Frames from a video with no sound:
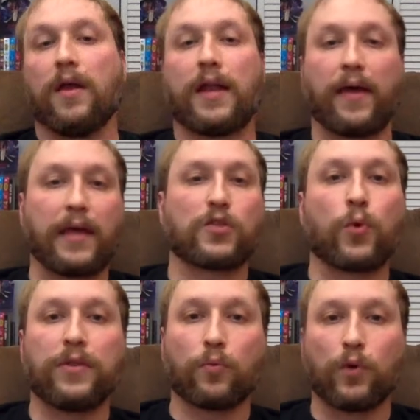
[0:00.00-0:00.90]
Now, that's
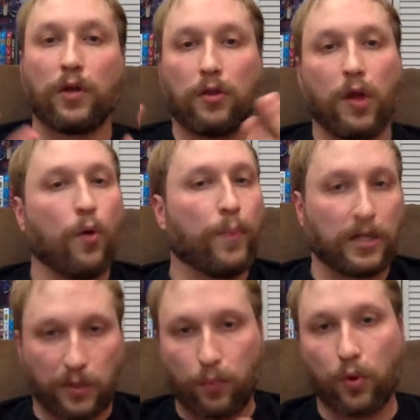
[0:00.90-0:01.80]
where the real
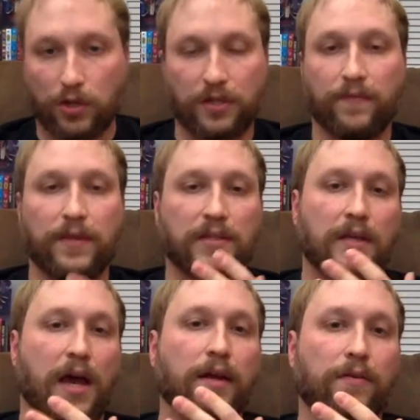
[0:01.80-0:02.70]
low-budget portion of this
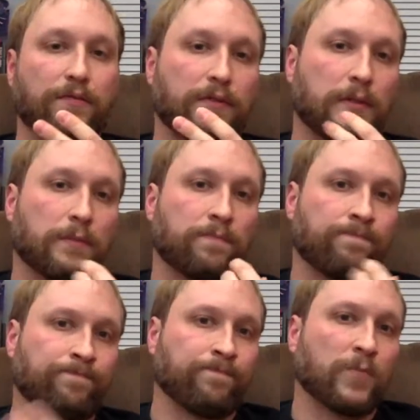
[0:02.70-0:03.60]
kind of
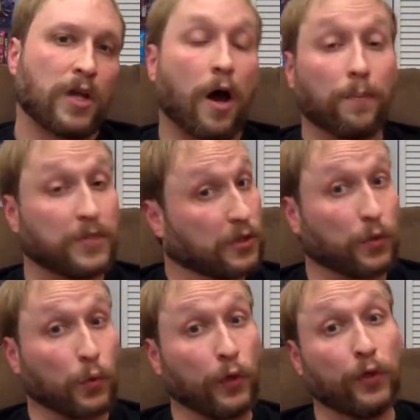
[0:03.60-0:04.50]
comes
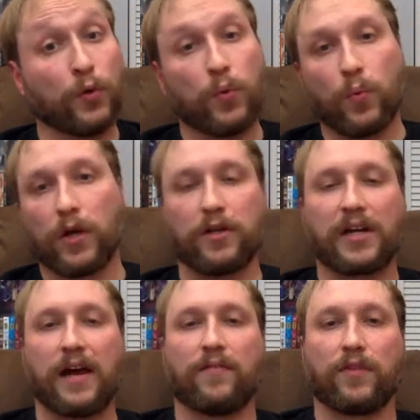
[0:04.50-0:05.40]
through, where you're
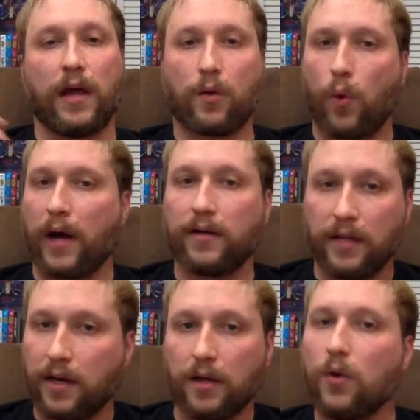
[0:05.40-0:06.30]
kind of like, why are
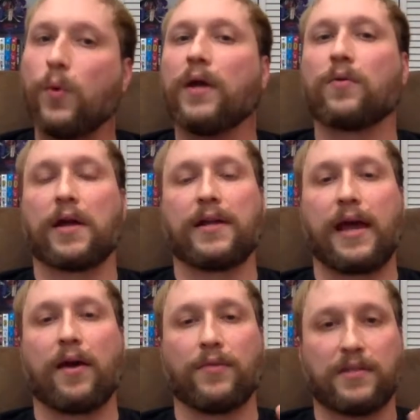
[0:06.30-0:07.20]
they cutting away right
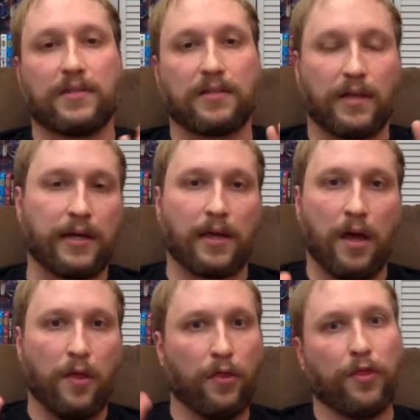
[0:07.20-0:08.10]
now? This is like
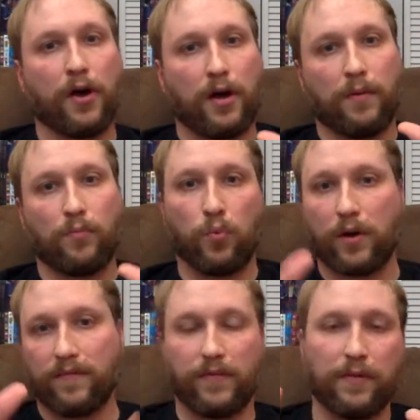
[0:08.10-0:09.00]
the
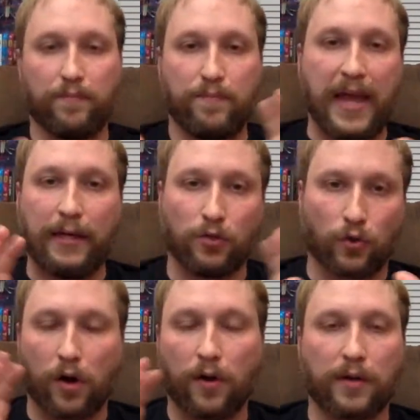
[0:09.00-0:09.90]
one of the main
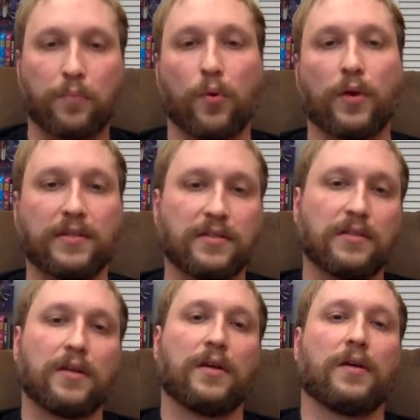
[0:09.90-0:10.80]
drawing points
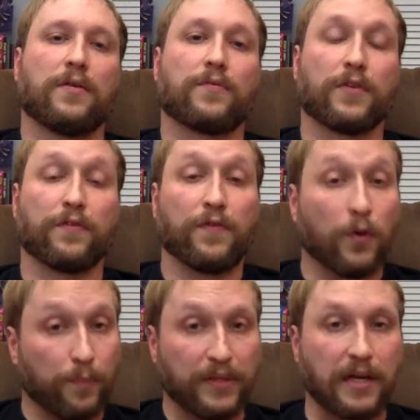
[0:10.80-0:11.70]
for the
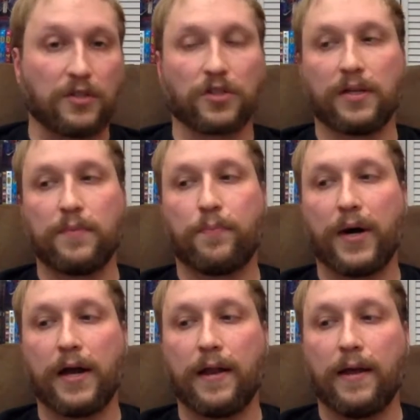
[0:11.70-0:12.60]
film potentially,
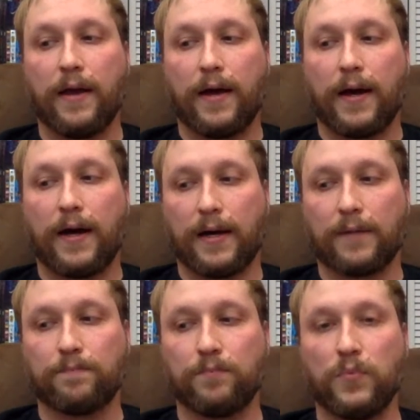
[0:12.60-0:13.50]
but
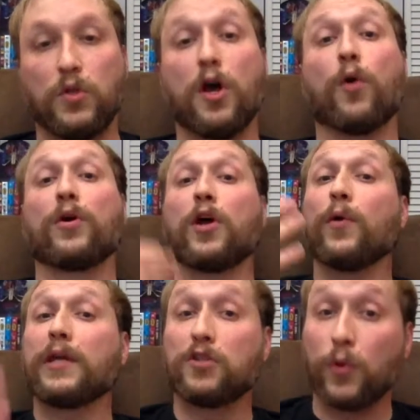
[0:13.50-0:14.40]
no,
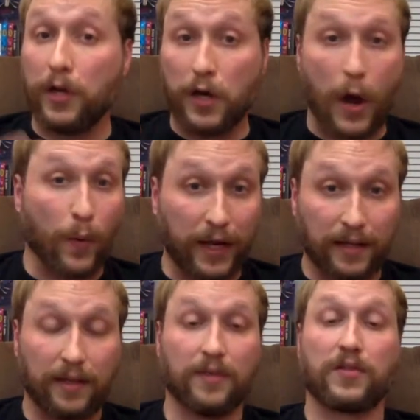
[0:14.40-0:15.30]
going into it
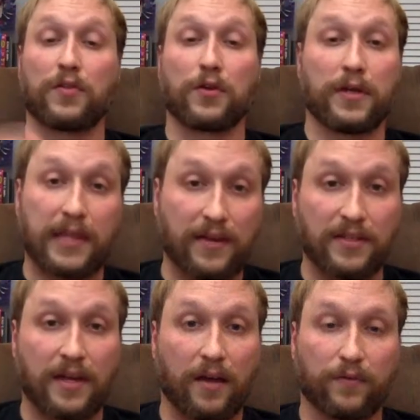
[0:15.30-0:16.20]
knowing is a
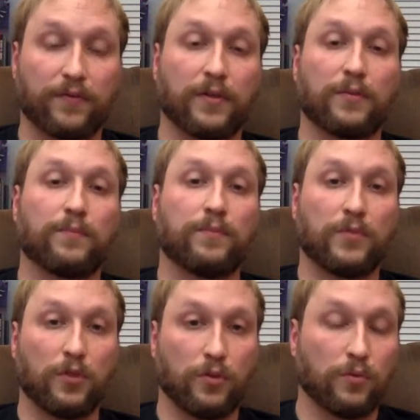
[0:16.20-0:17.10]
$30,000 film,
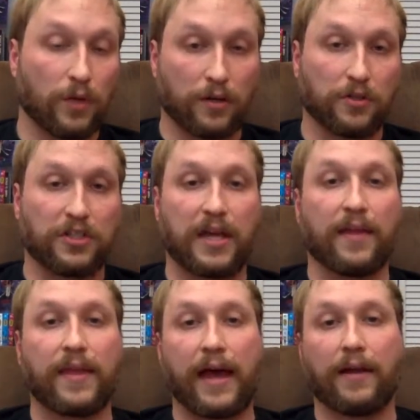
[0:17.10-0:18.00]
you
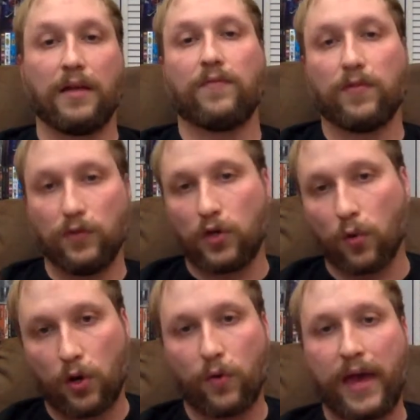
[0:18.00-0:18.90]
understand that. Even if you
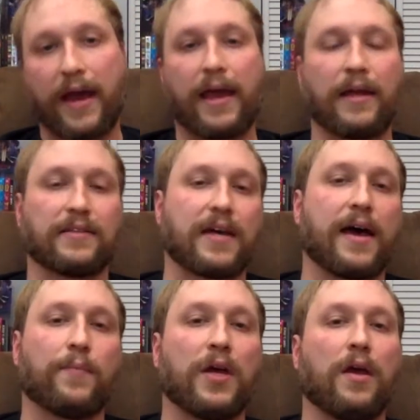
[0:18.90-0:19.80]
don't know that ahead of
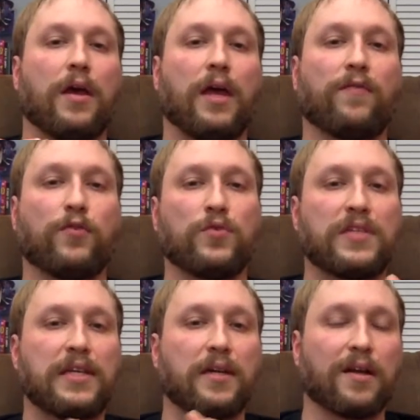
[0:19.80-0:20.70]
time, if you
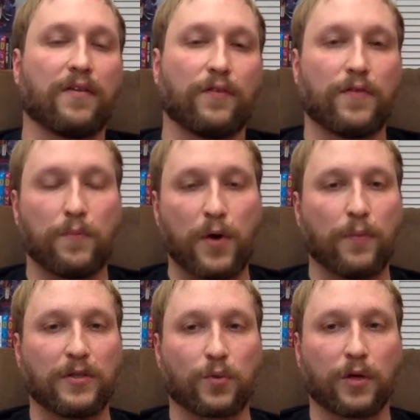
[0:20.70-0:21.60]
see enough of the
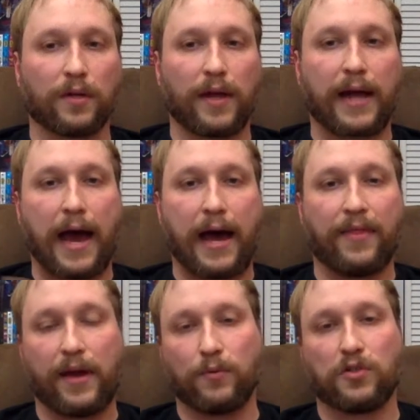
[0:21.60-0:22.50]
moments where you're like, ah,
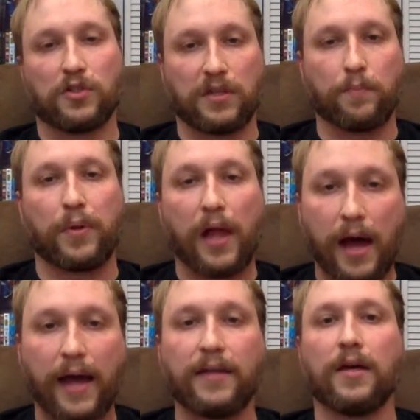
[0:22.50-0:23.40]
that was just
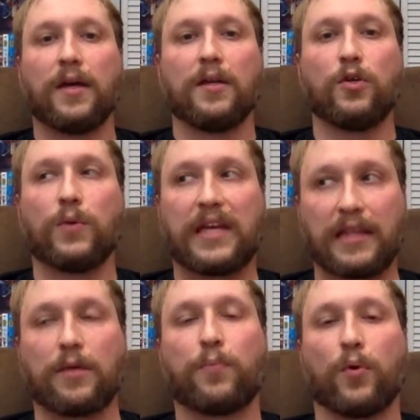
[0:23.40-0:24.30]
implied, you would
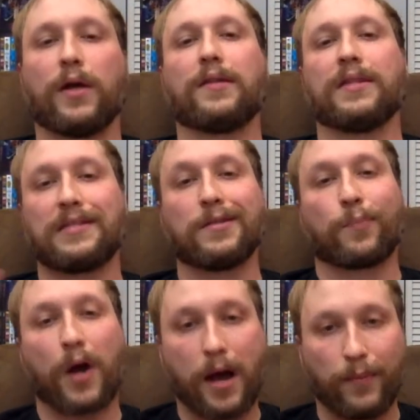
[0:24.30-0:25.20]
get the point. This is
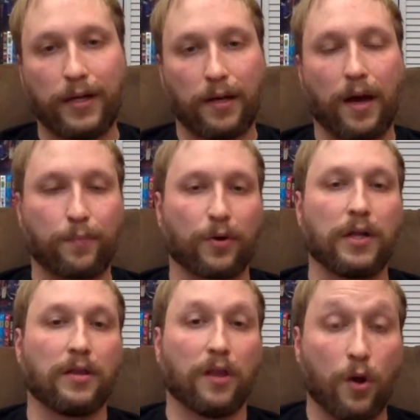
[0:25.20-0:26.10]
probably a
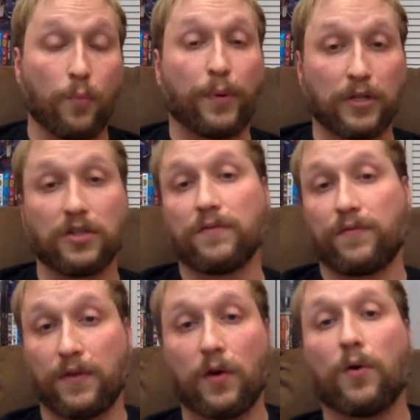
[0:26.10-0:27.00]
pretty low budget
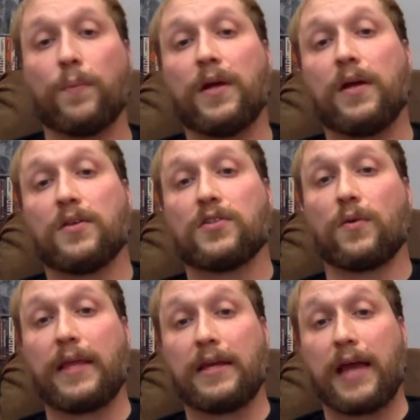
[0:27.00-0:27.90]
film,
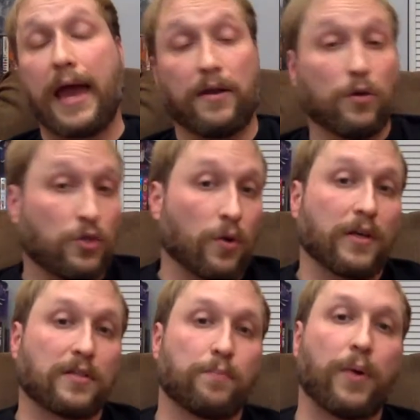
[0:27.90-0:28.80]
so they had no choice.